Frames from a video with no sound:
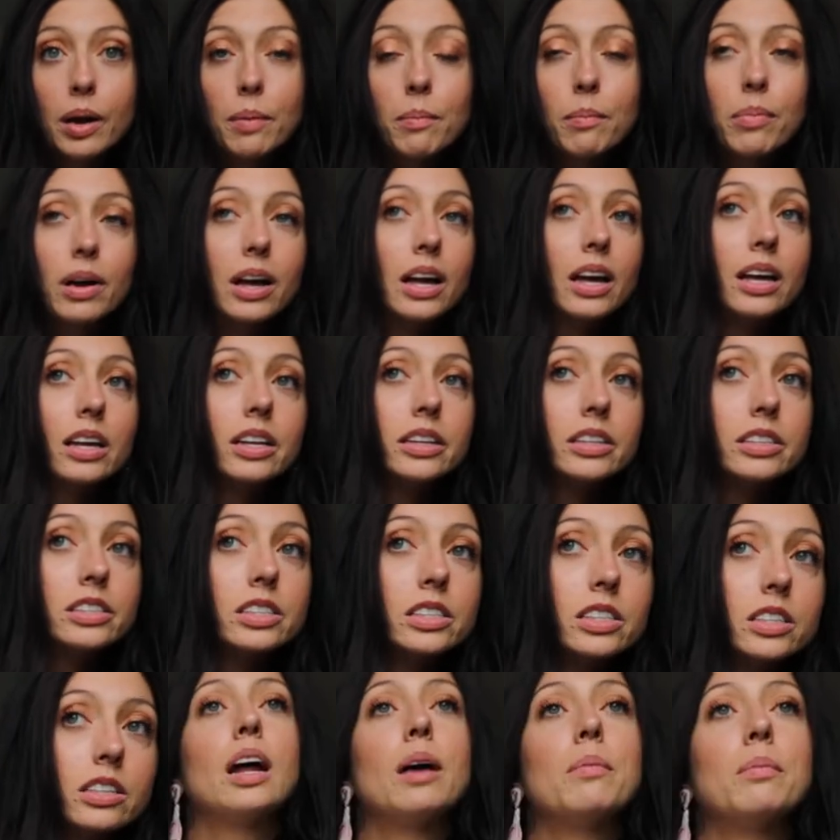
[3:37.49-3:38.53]
But
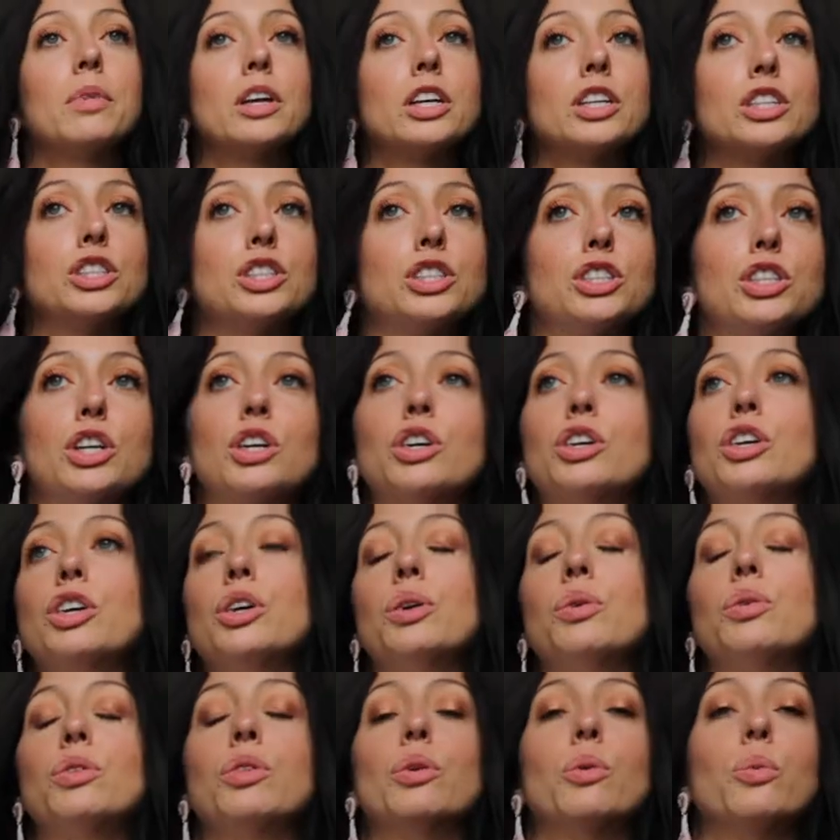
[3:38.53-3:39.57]
I'm gonna show you the